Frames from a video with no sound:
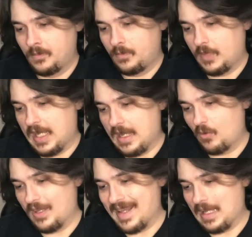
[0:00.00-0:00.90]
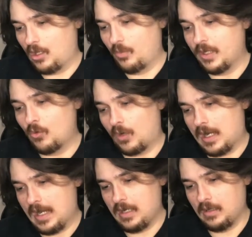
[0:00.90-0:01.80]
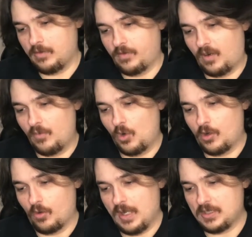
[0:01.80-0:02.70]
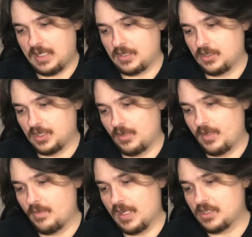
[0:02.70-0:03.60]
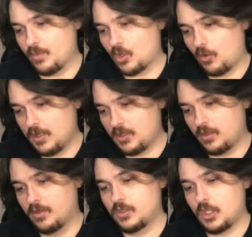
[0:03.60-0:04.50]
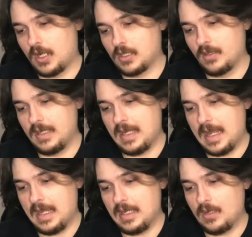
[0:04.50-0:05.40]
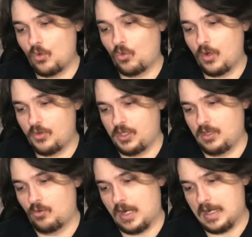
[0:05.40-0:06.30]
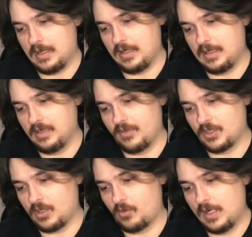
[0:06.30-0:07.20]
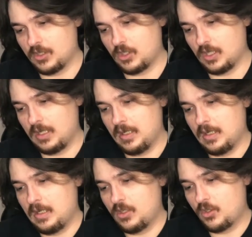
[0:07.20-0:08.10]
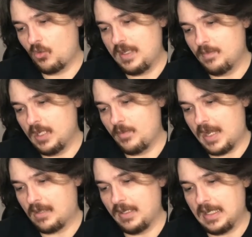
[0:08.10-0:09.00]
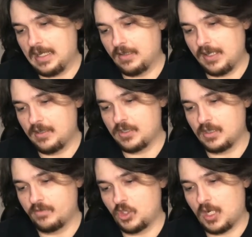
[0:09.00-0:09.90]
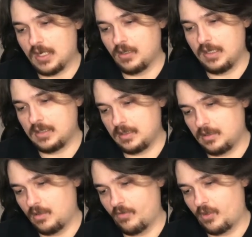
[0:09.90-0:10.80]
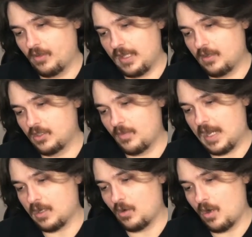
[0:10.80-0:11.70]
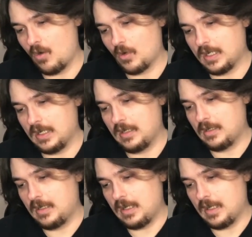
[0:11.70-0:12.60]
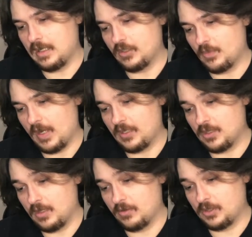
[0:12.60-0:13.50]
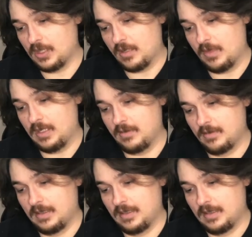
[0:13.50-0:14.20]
began with Elbin rye from Northwest Texas, accompanied by some crystal, chocolate, and roasted rye that give us a rich, sweet mid-palate and layers of chocolate over leather, tobacco, oak, and spice notes. I mean,